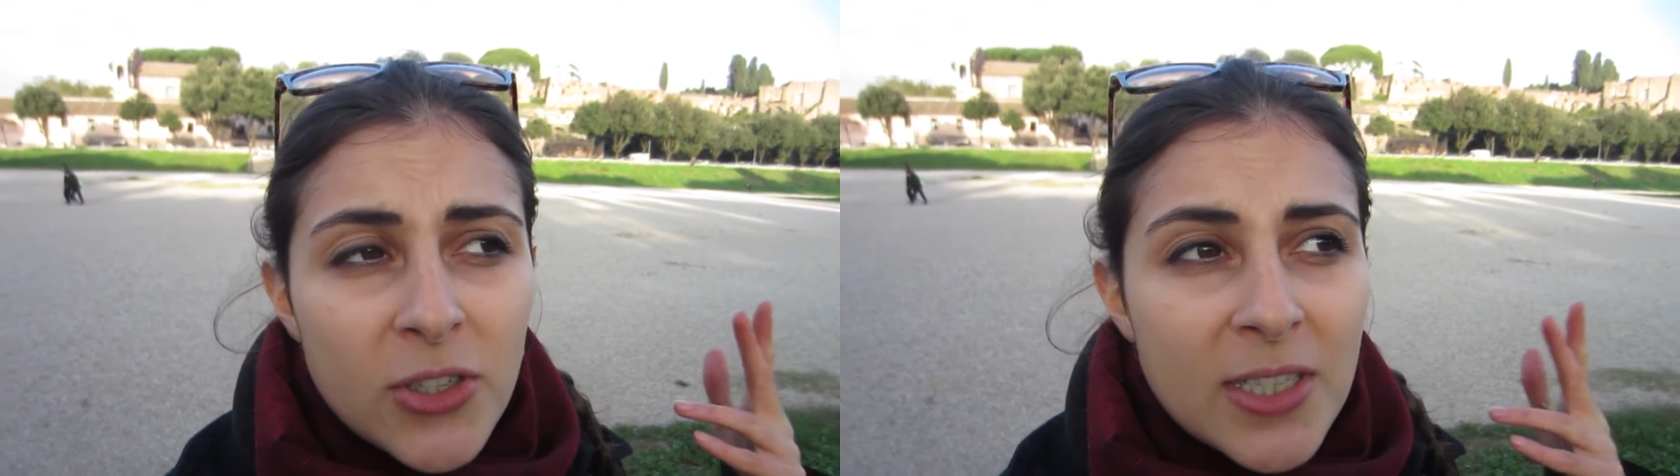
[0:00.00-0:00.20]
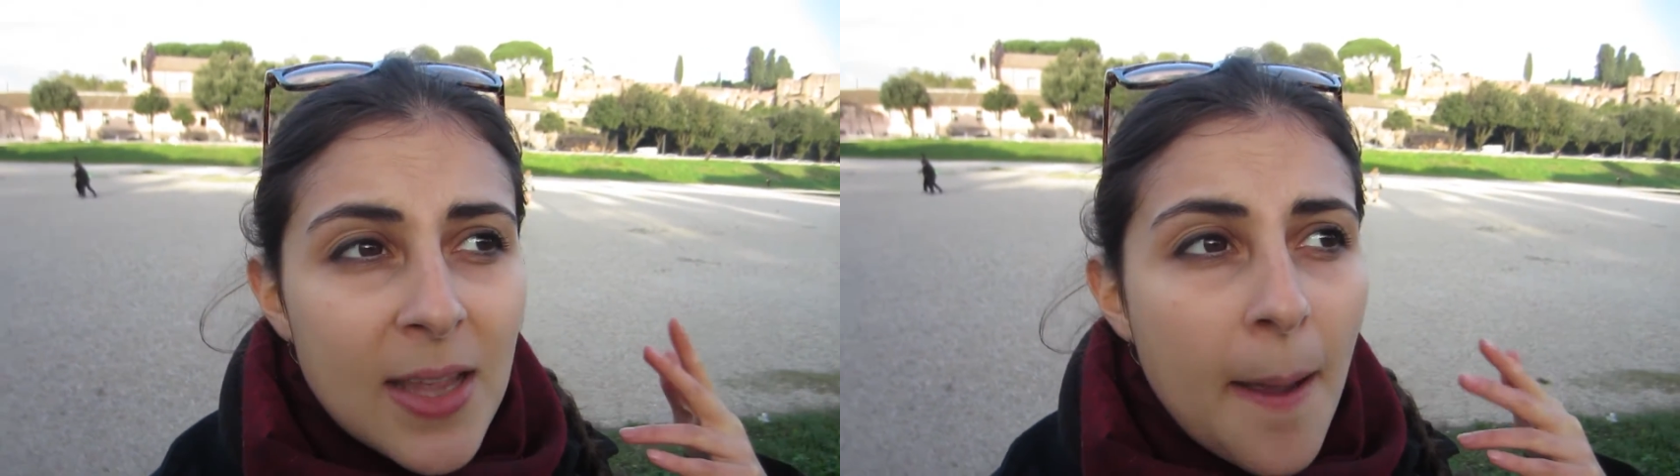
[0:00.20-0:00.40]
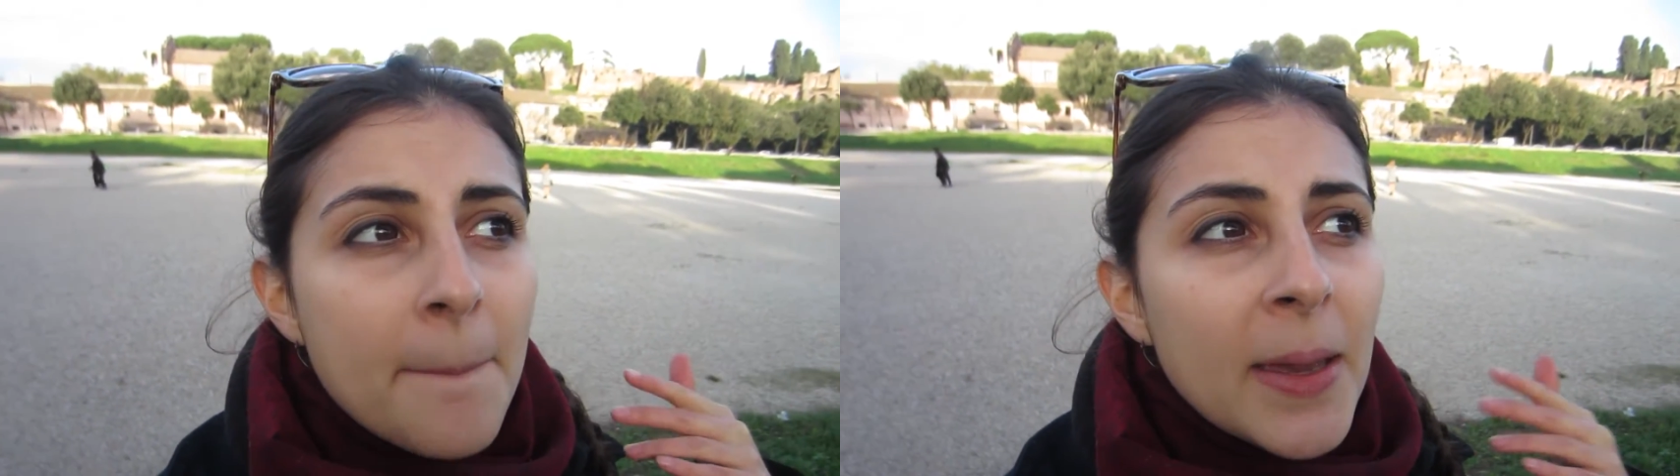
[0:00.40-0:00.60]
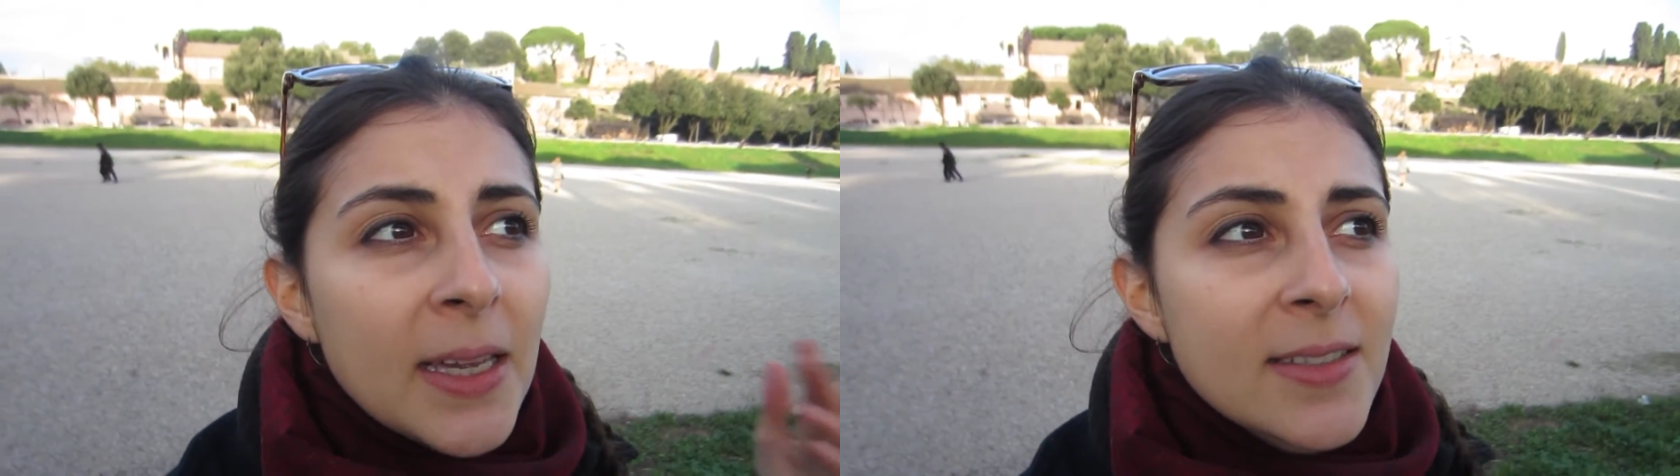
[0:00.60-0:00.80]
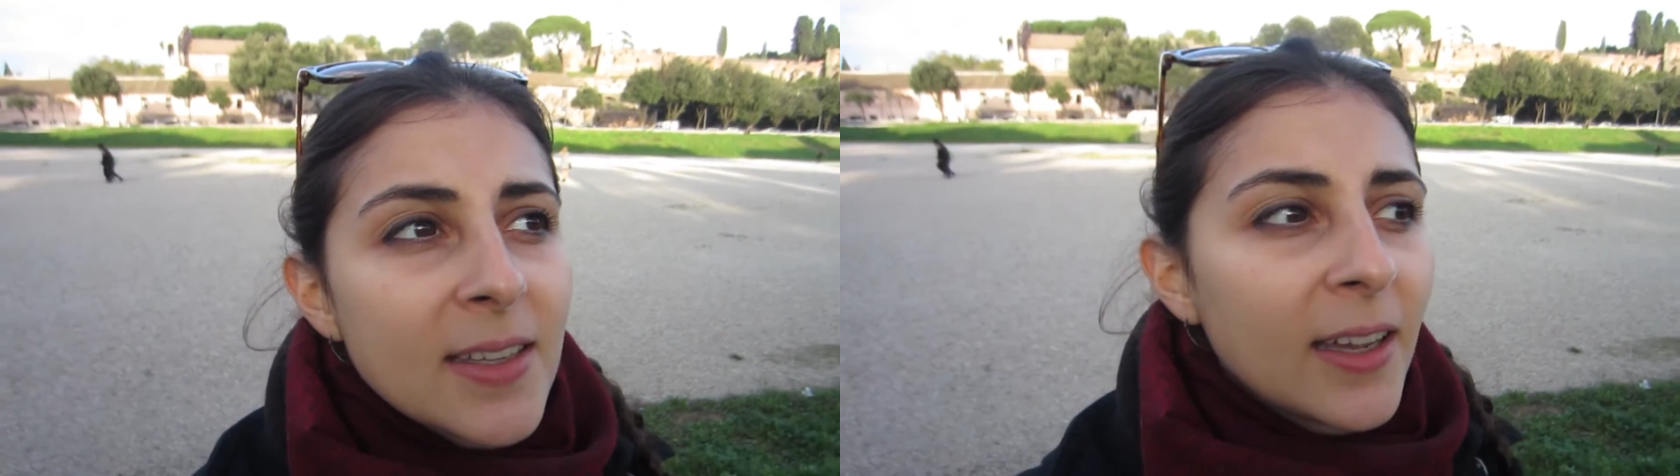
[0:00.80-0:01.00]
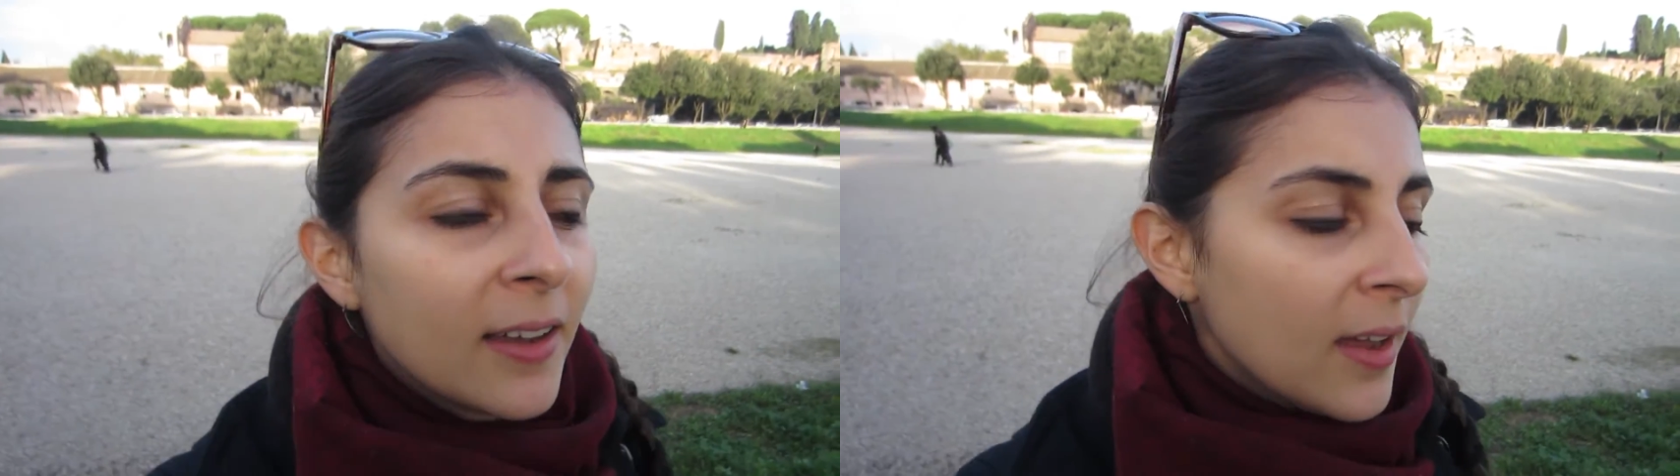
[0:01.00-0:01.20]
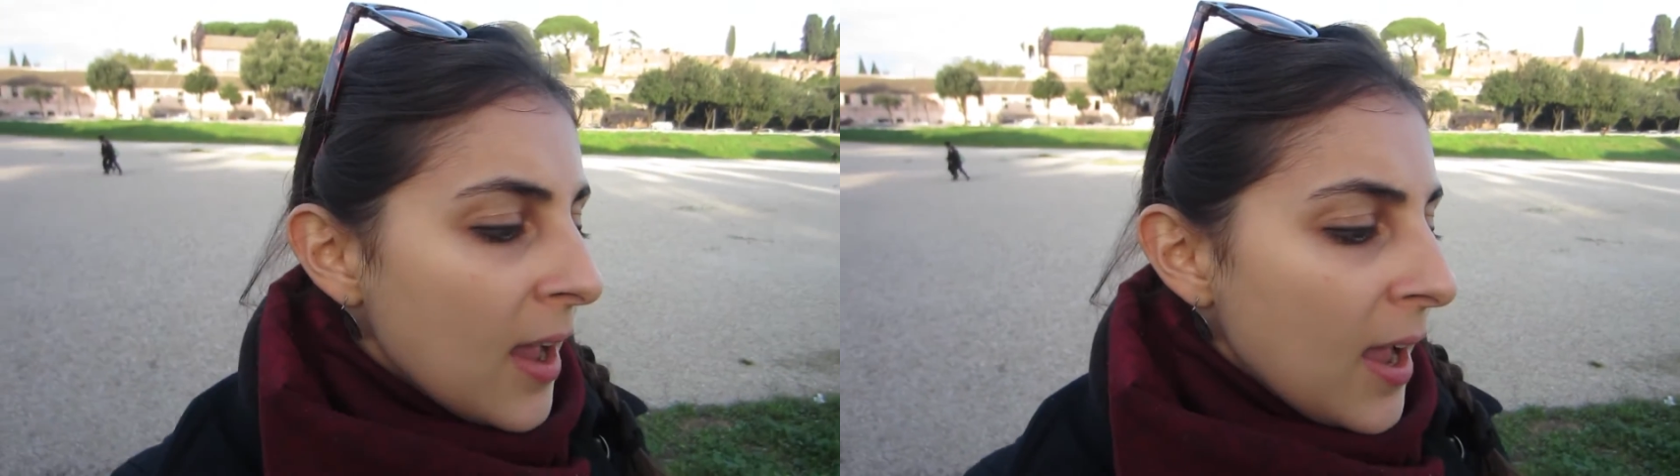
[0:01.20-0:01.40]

is amazing.